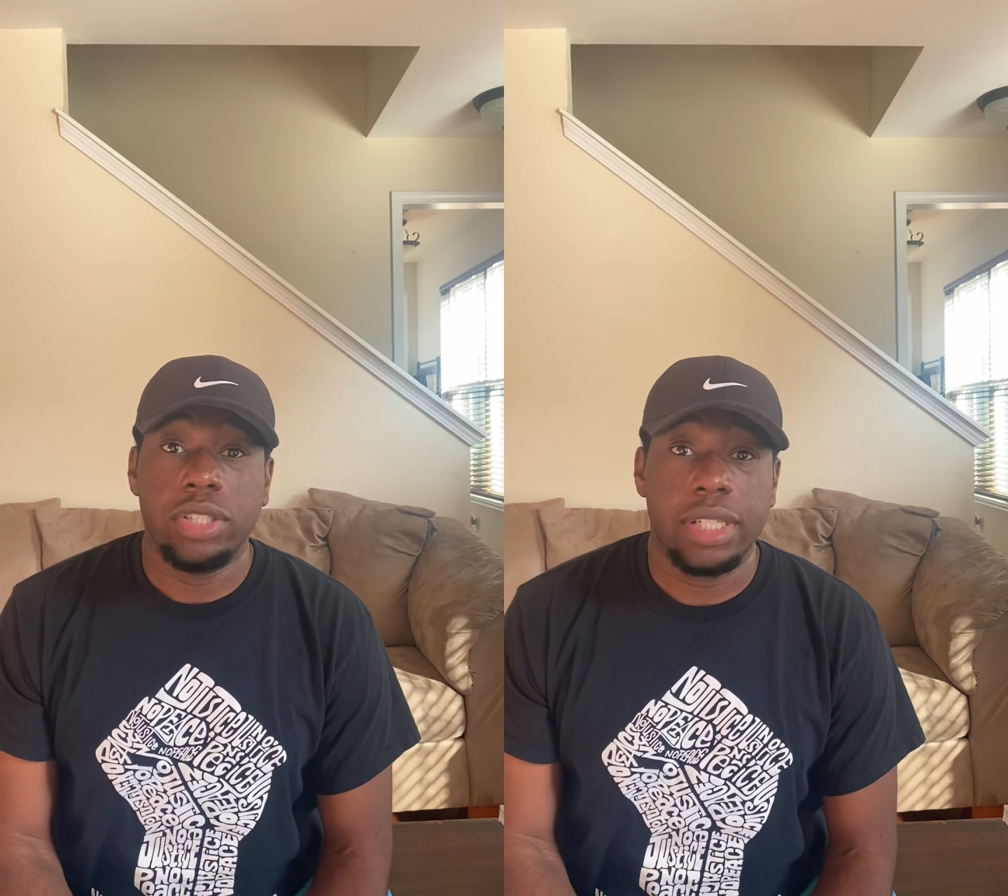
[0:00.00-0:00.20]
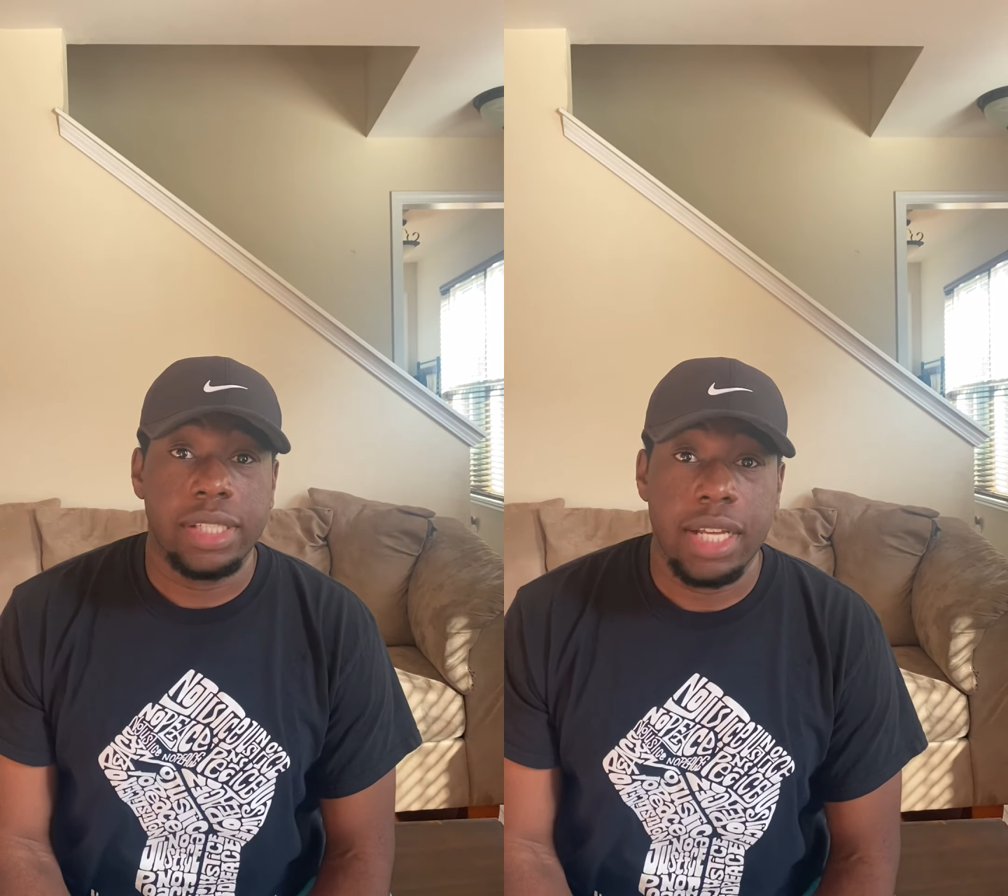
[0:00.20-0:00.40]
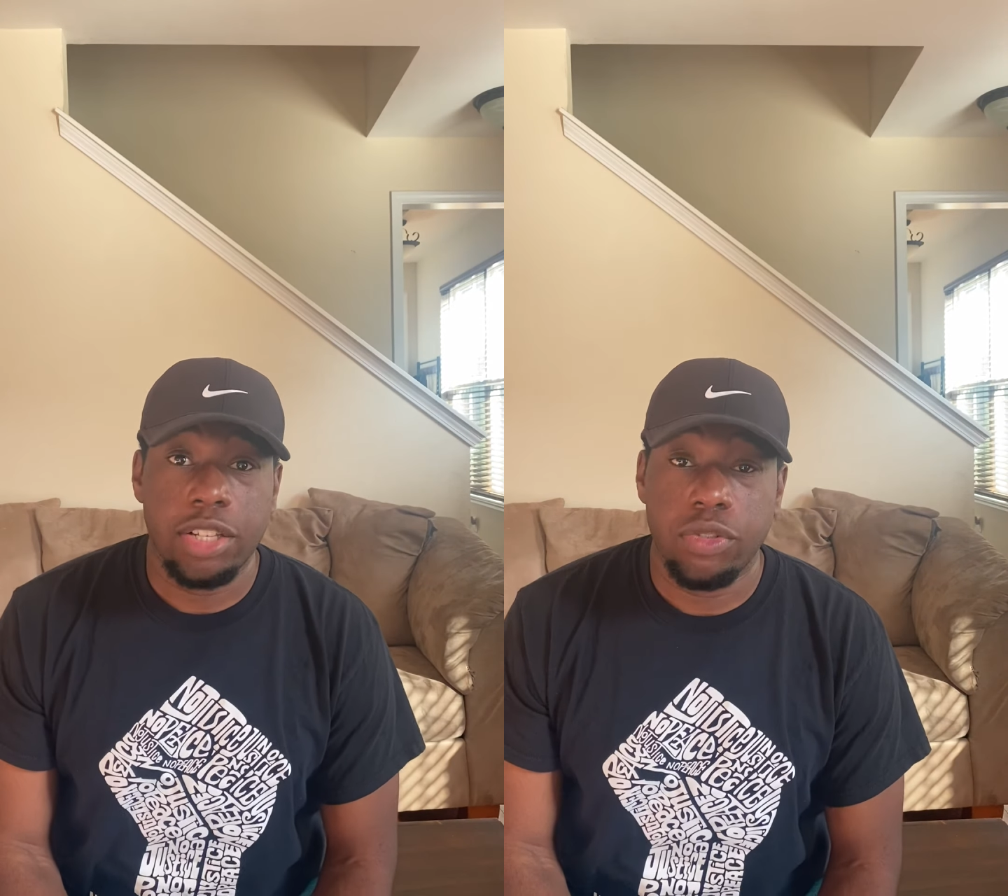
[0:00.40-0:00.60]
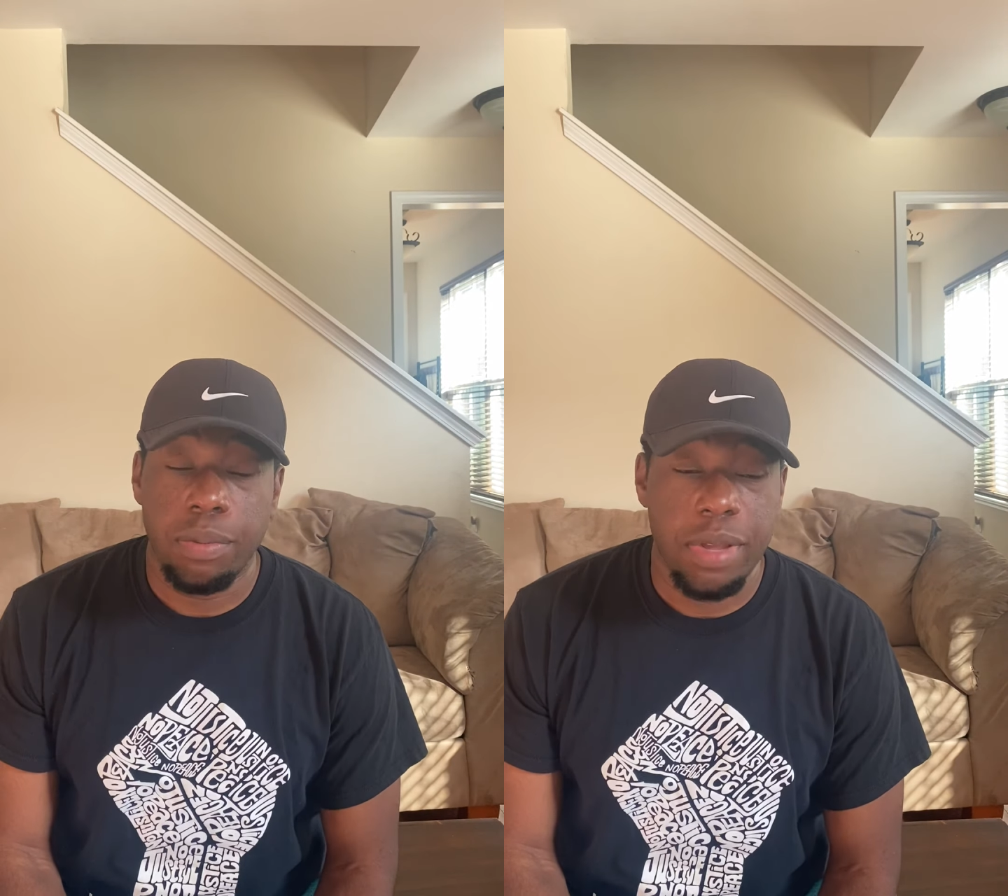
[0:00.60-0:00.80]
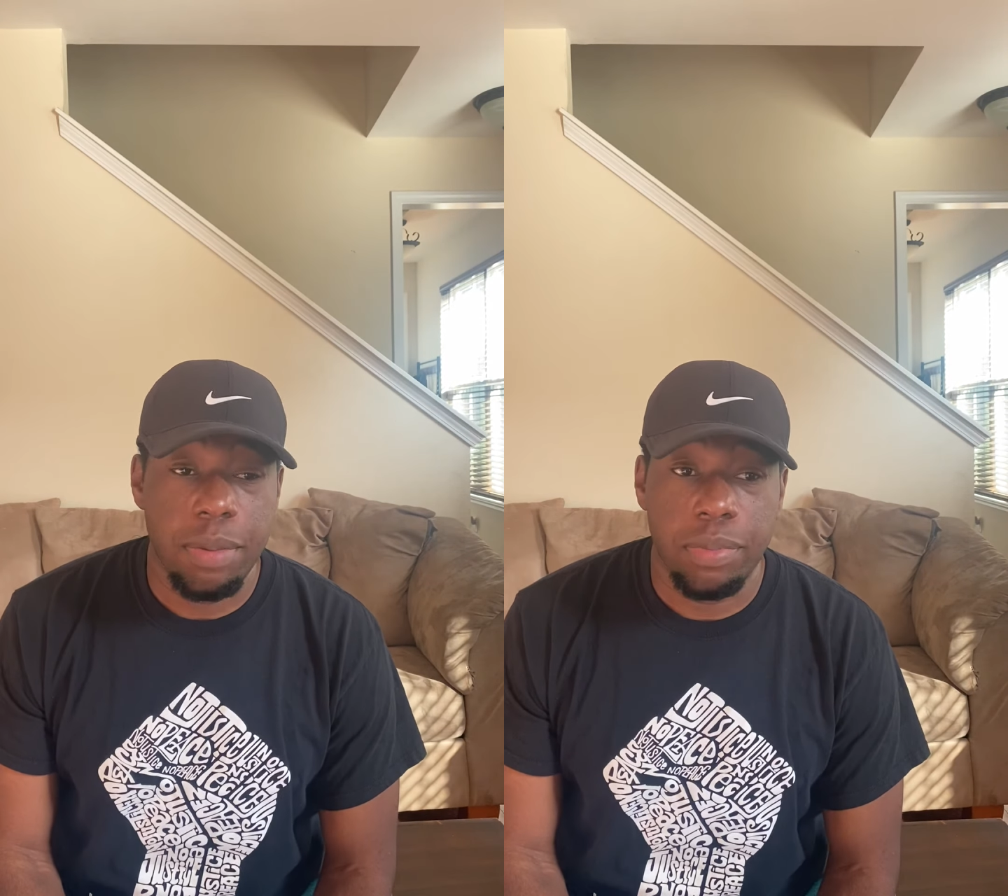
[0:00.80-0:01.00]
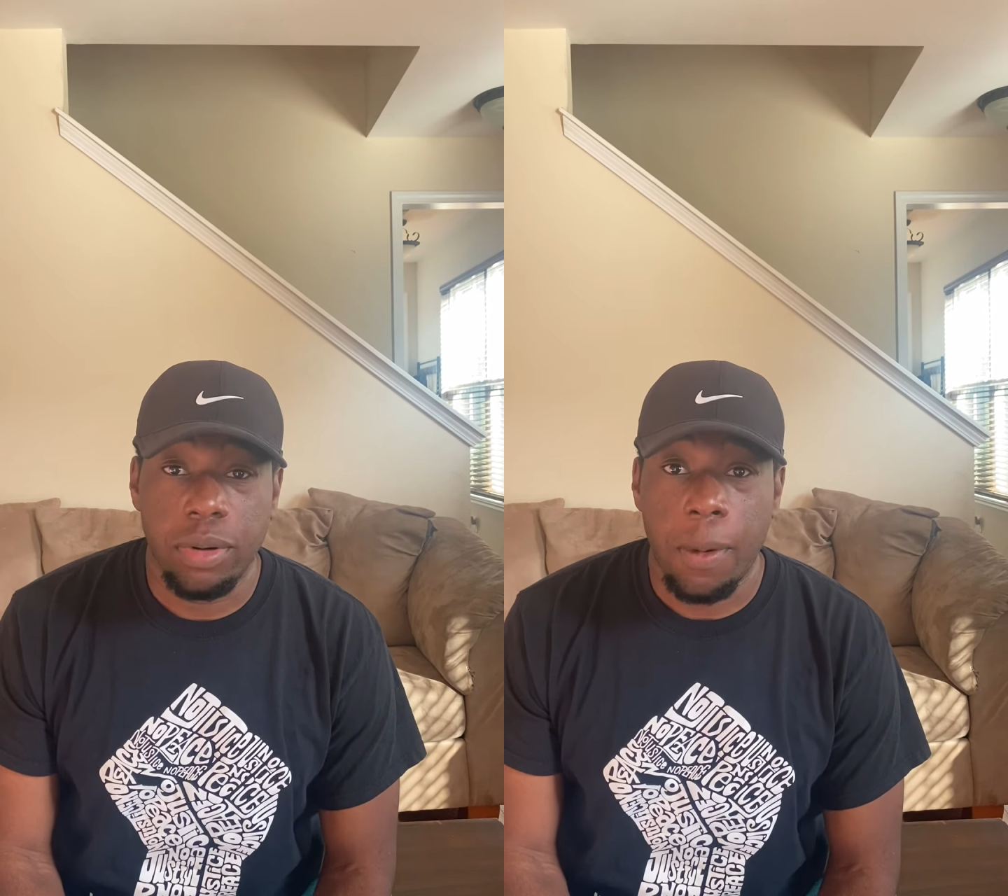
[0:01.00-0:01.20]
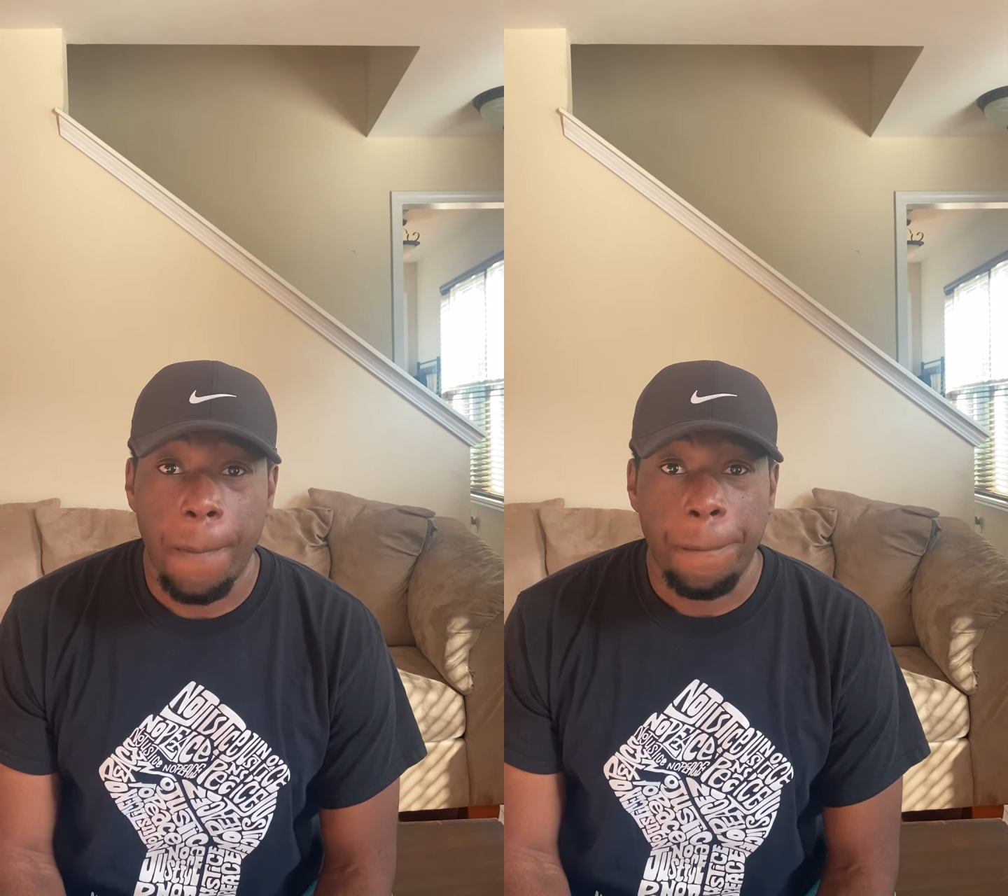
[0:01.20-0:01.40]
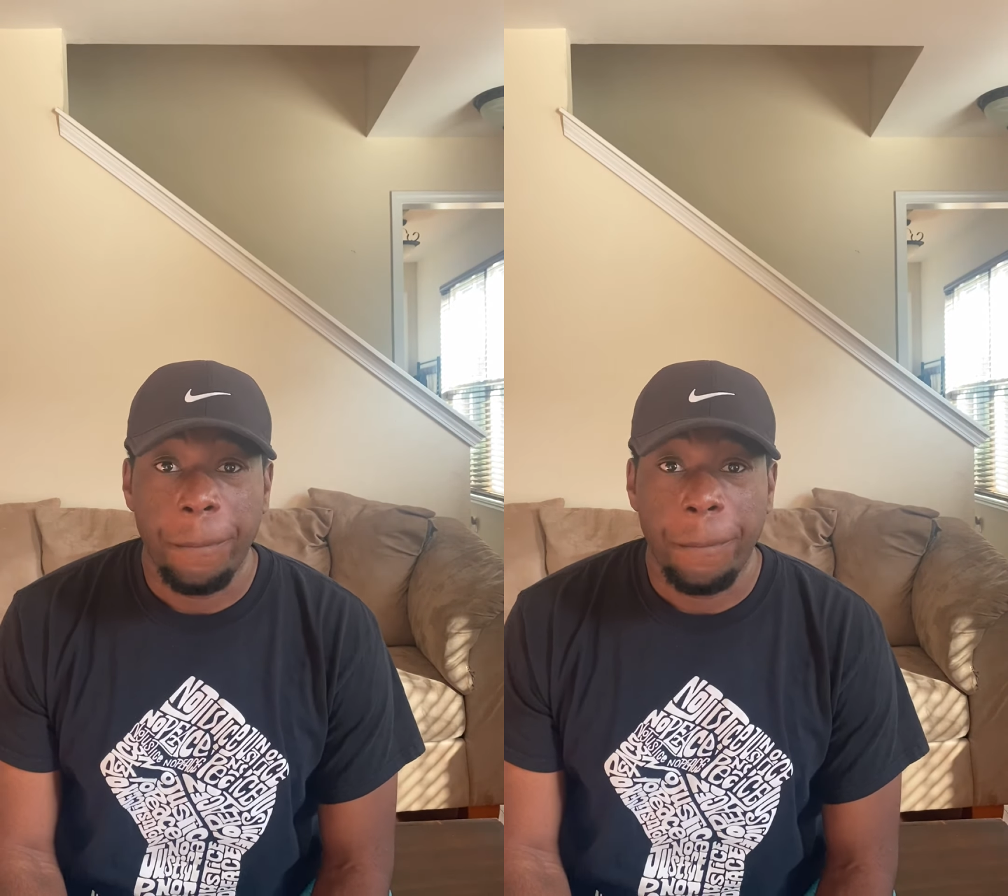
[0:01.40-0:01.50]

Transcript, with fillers: successful people,